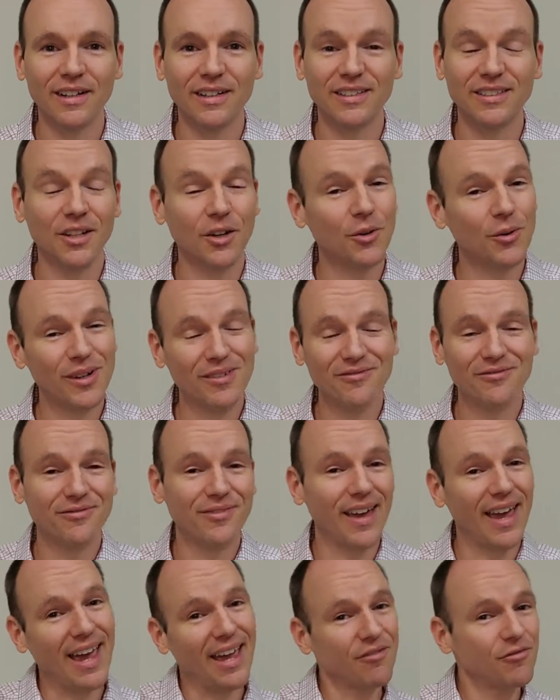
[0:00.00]
So if
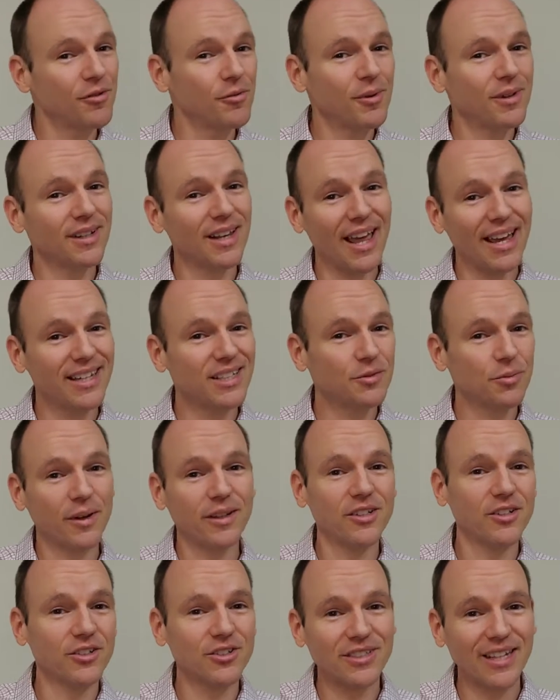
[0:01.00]
everyone likes
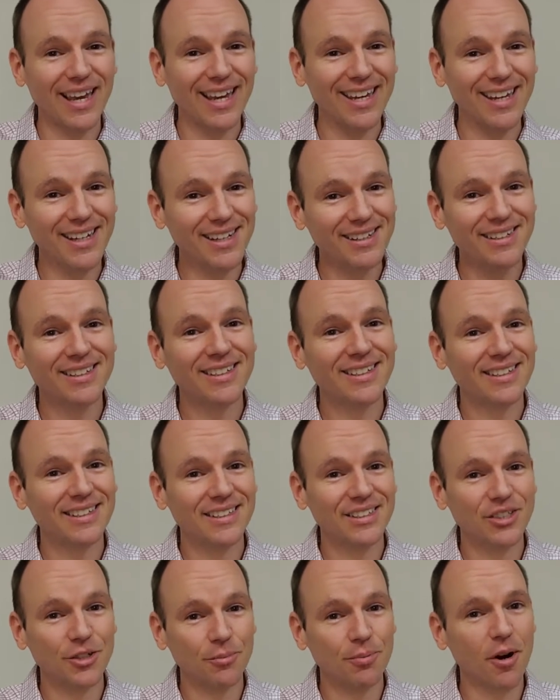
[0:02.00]
what you're saying,
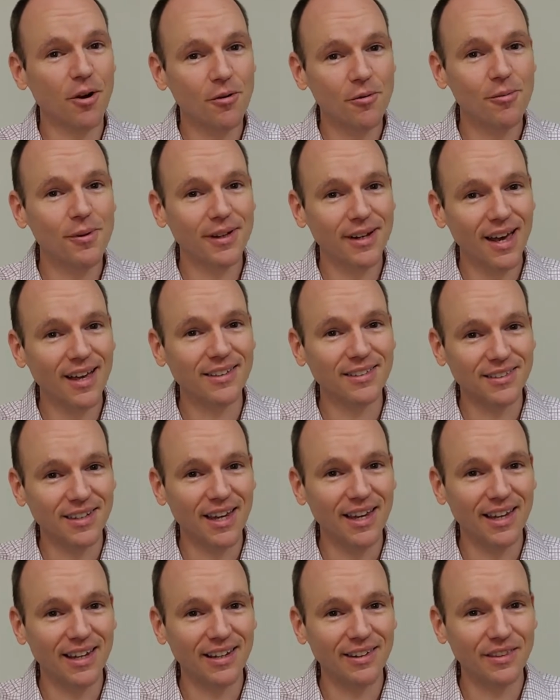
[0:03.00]
you're probably not
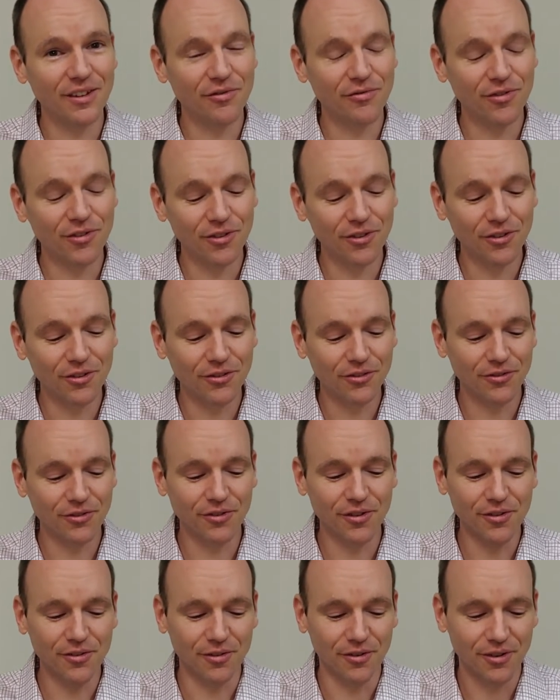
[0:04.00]
saying the full
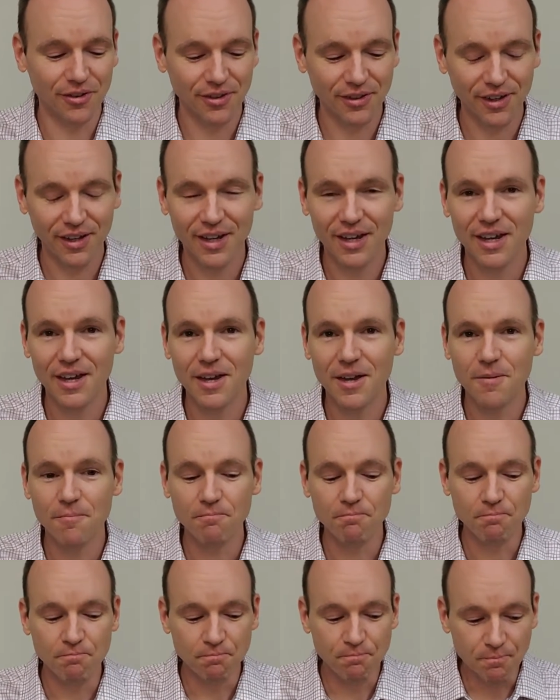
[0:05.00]
truth.
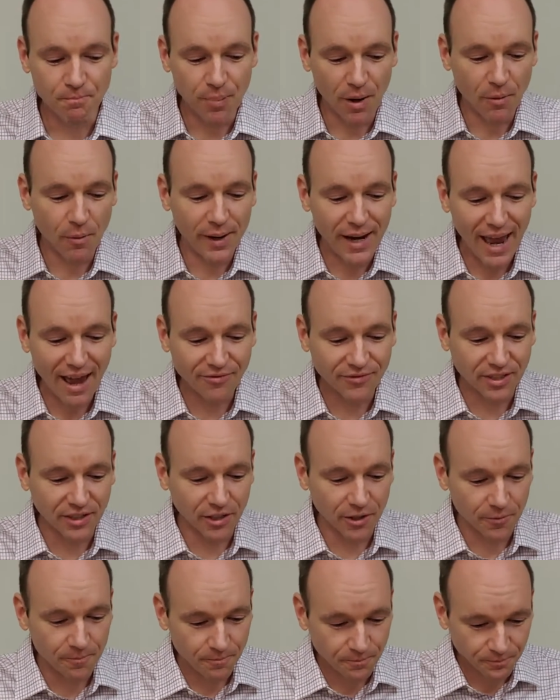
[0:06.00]
But we have
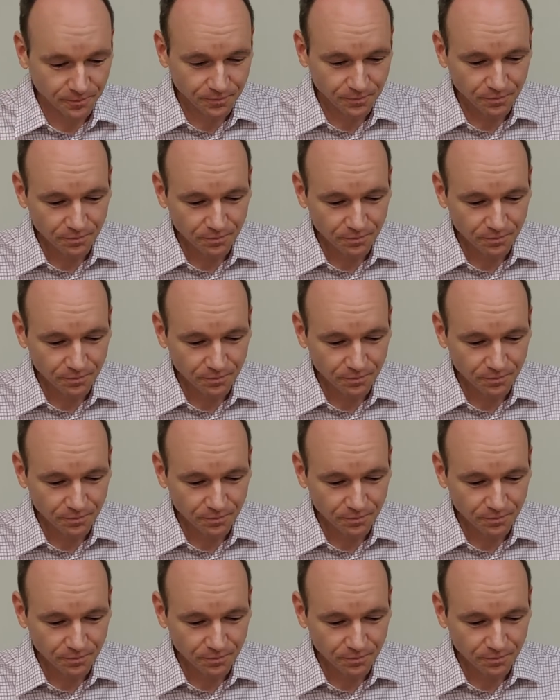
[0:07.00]
to